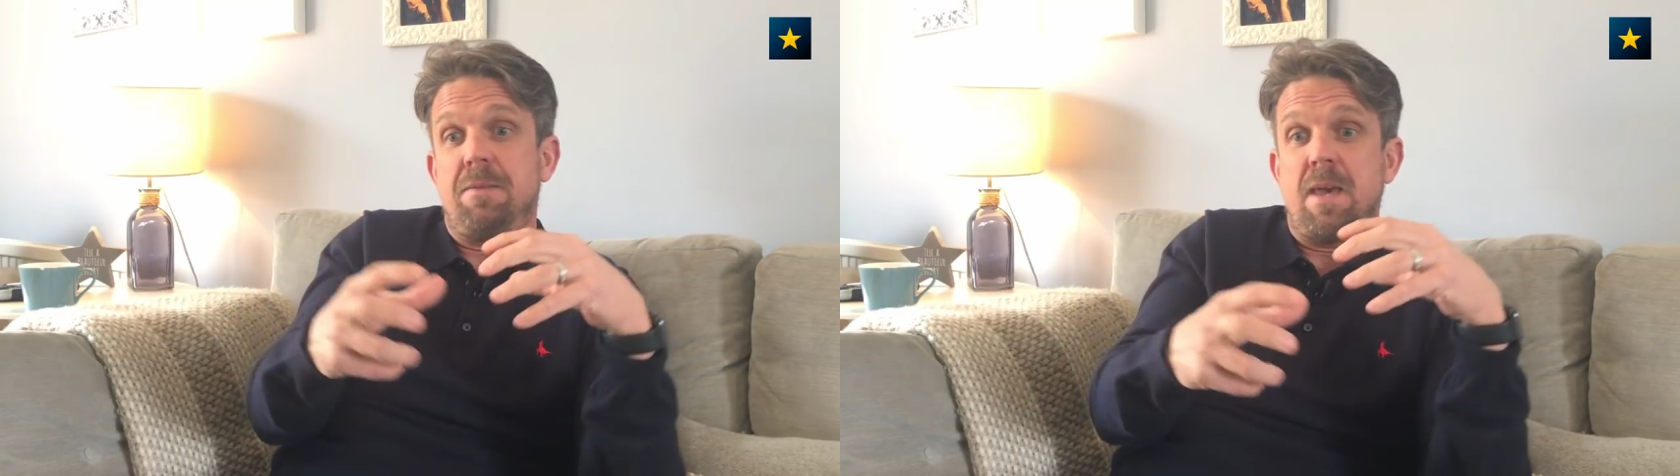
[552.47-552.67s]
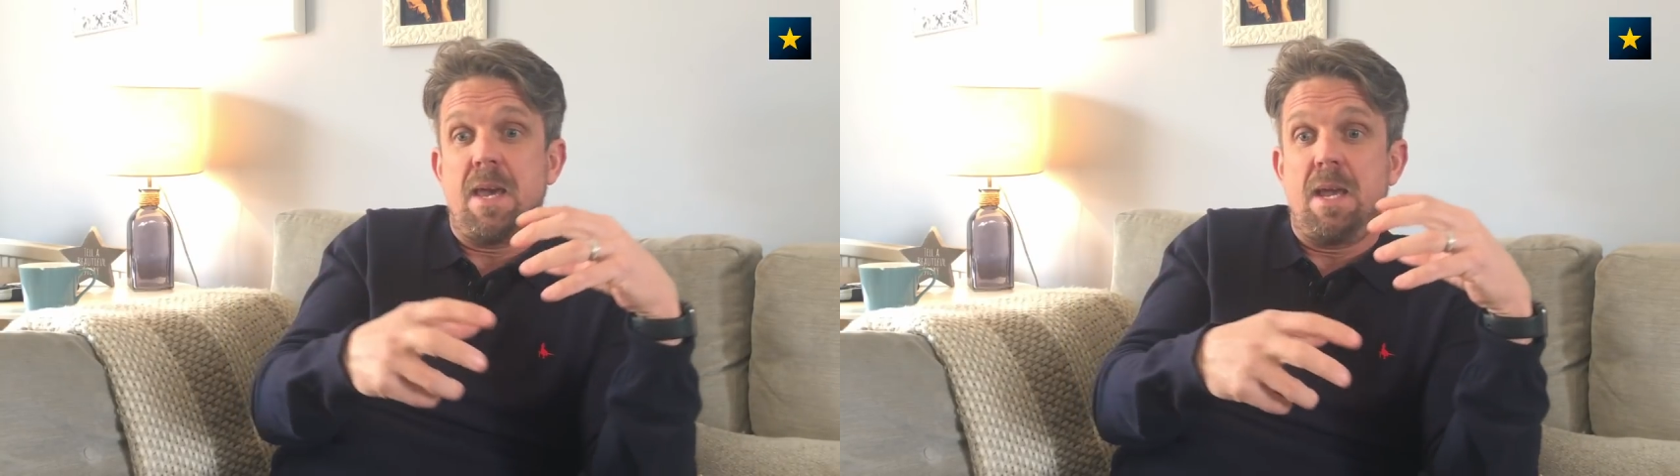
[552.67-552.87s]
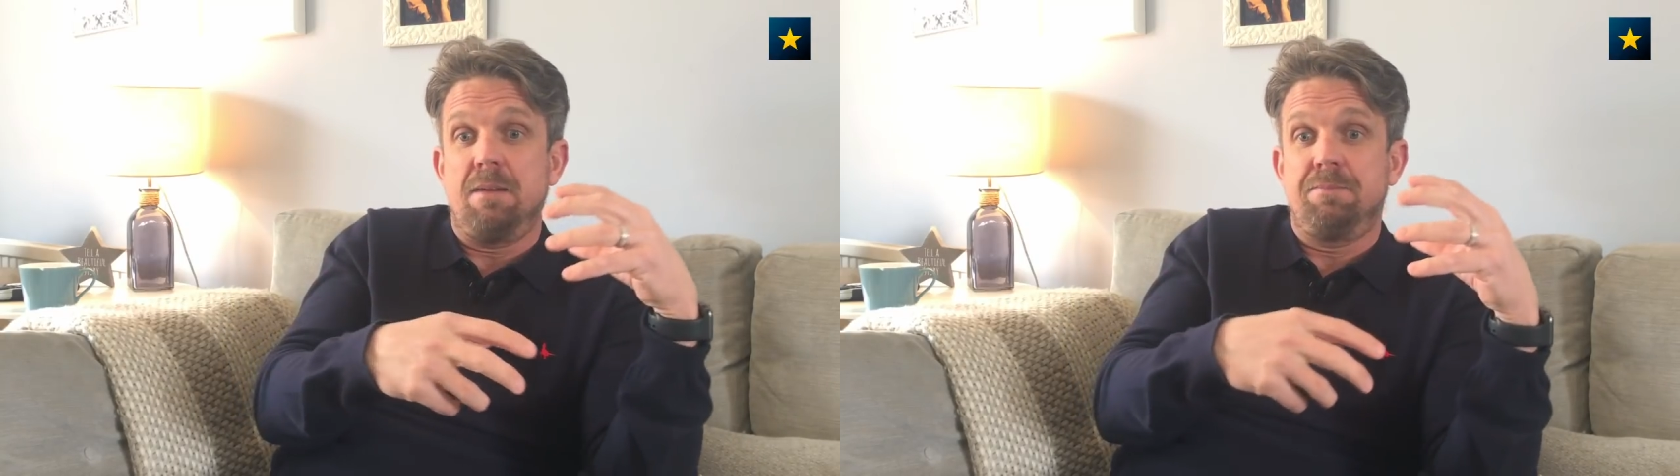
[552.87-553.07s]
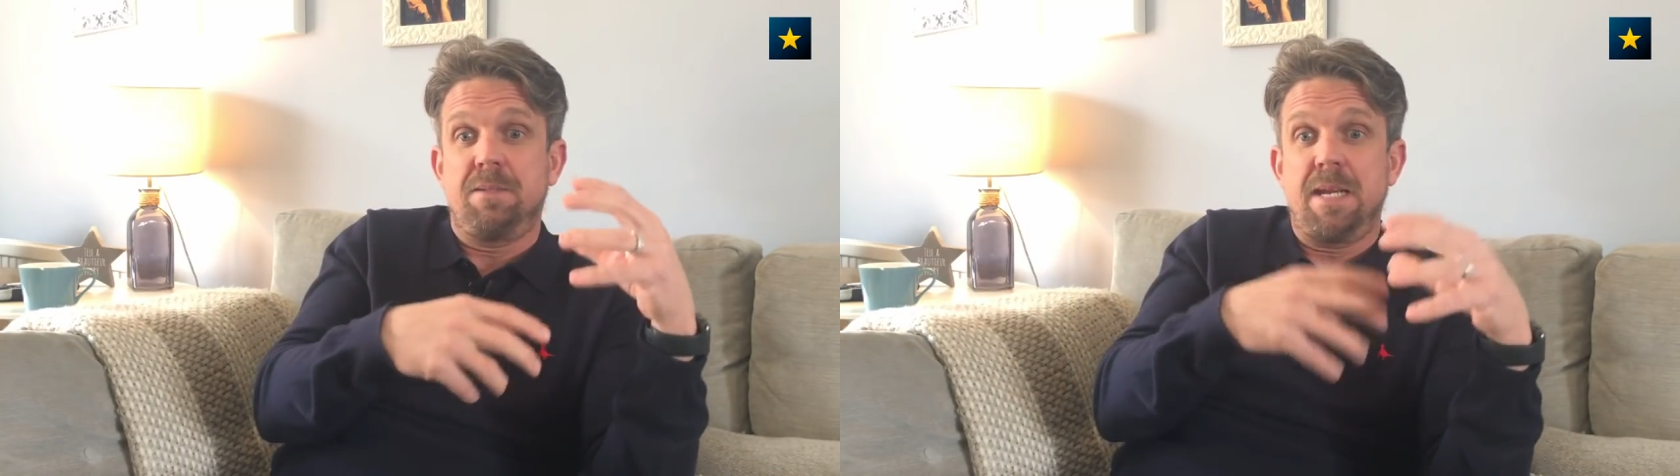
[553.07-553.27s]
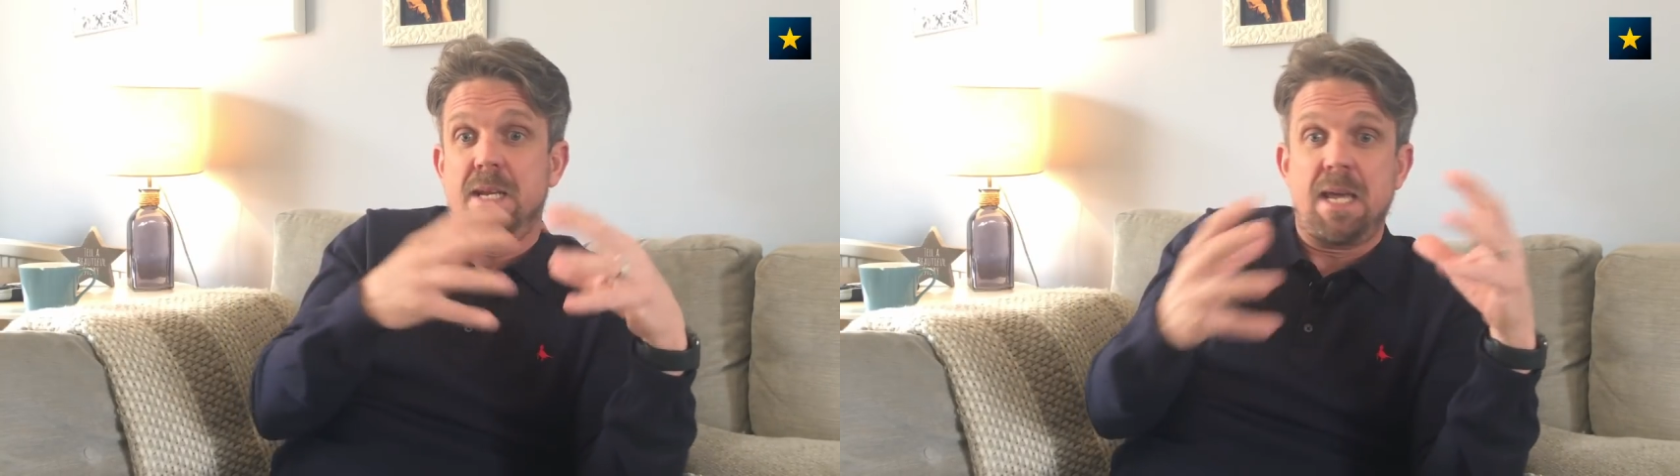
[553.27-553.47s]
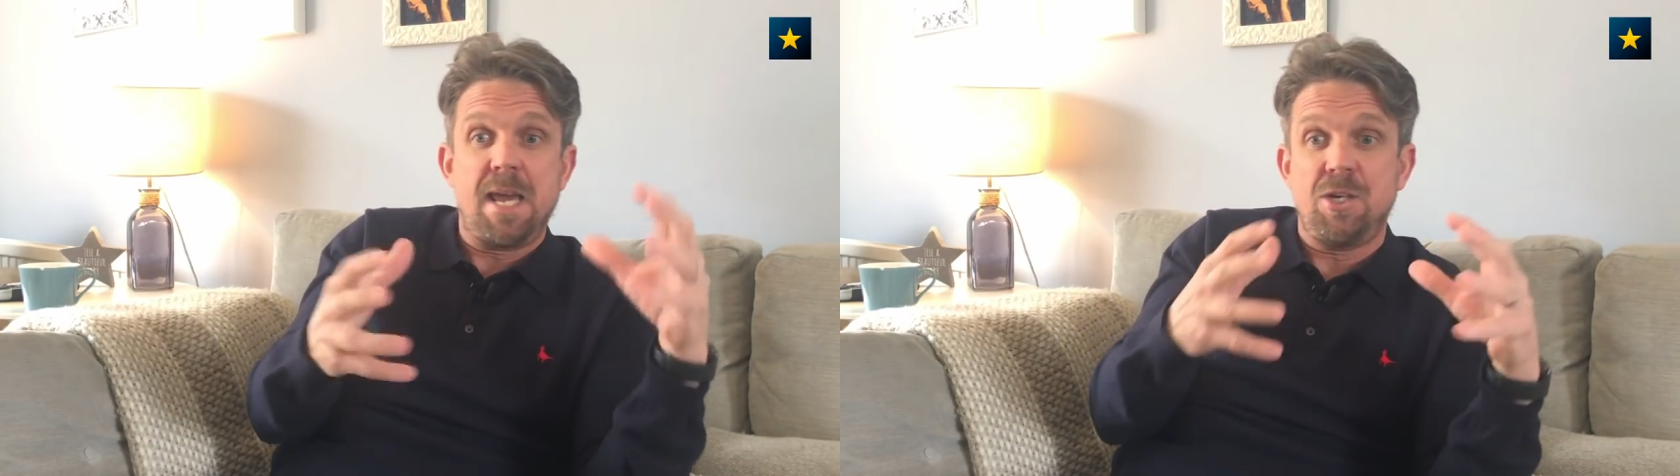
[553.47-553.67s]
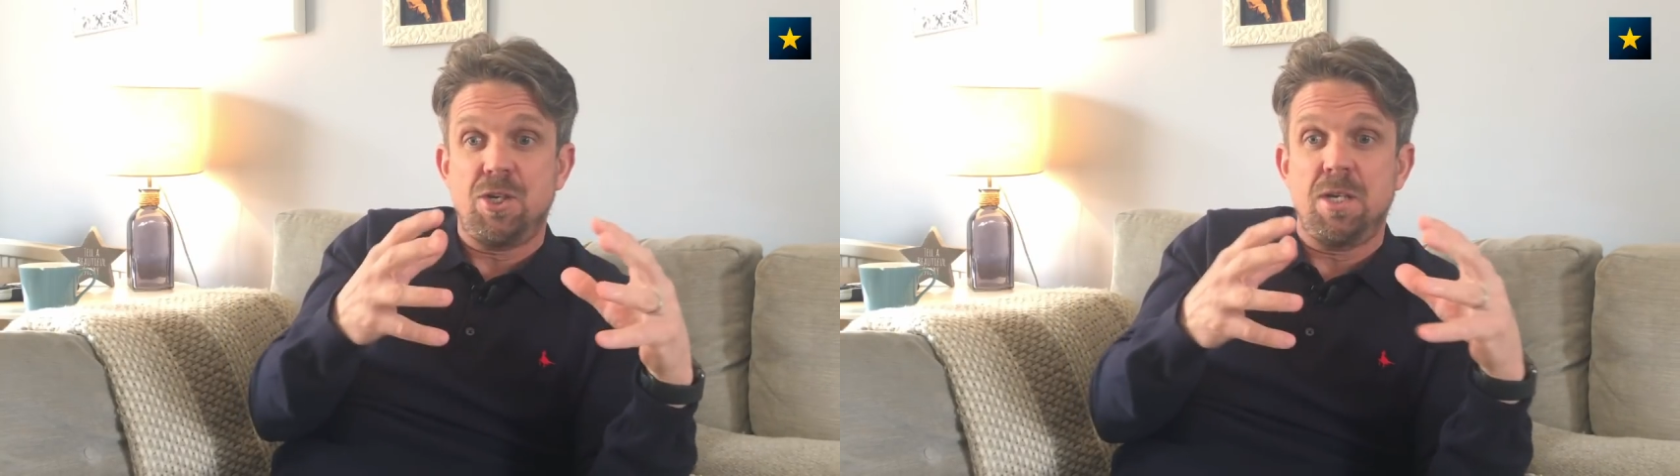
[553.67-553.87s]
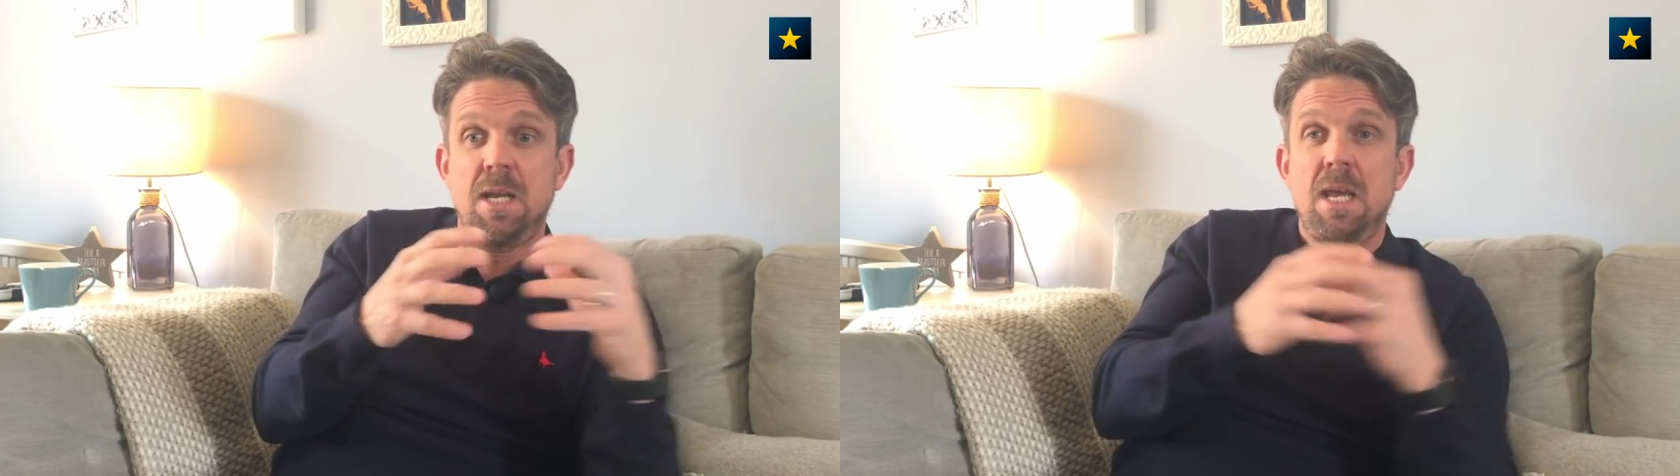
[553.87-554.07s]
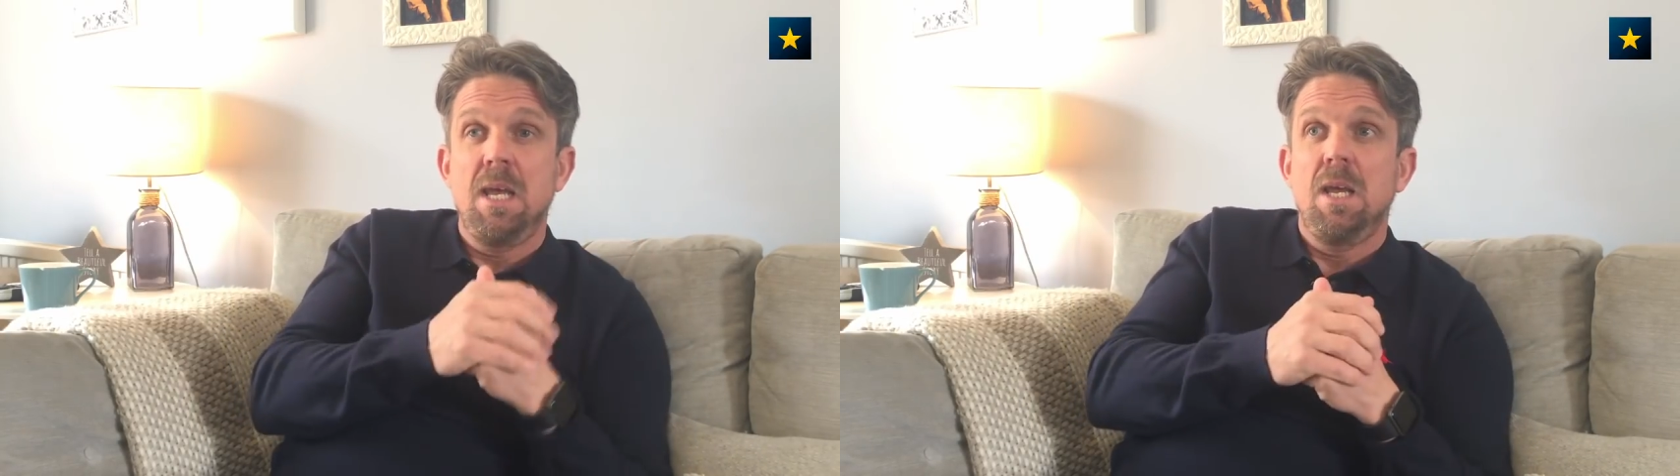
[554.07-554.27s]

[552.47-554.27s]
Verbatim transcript: their dedication.